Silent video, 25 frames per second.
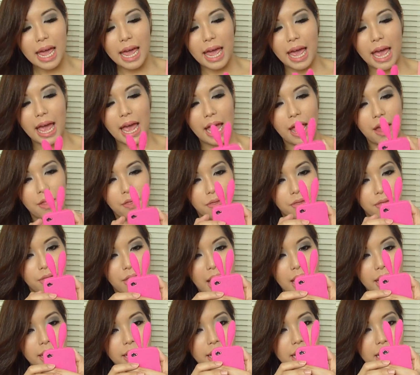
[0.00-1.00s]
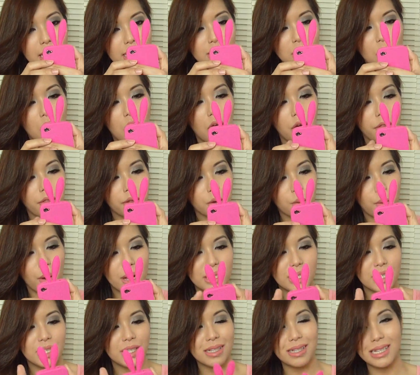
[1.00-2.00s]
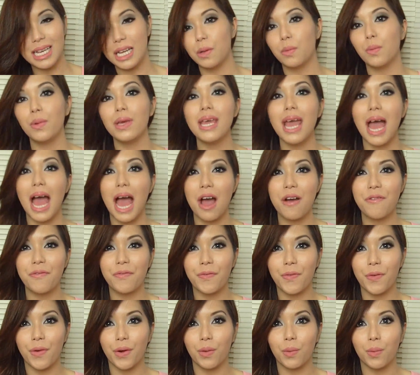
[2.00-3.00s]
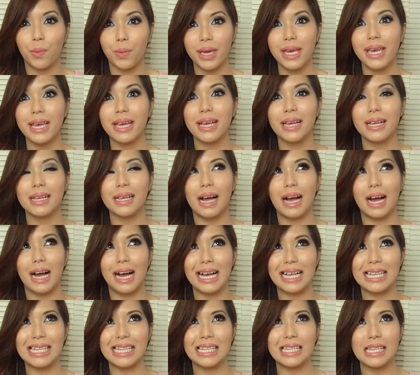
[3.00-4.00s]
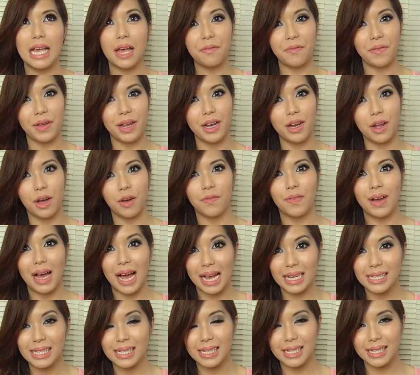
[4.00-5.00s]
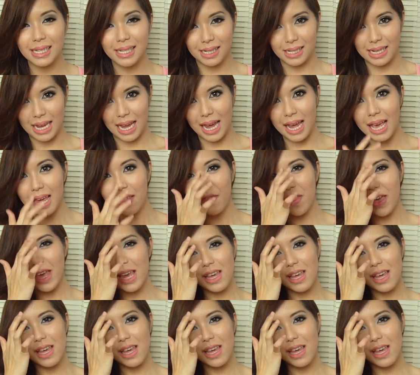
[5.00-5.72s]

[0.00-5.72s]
And that is all the questions that we have for week 7 of Ask Say.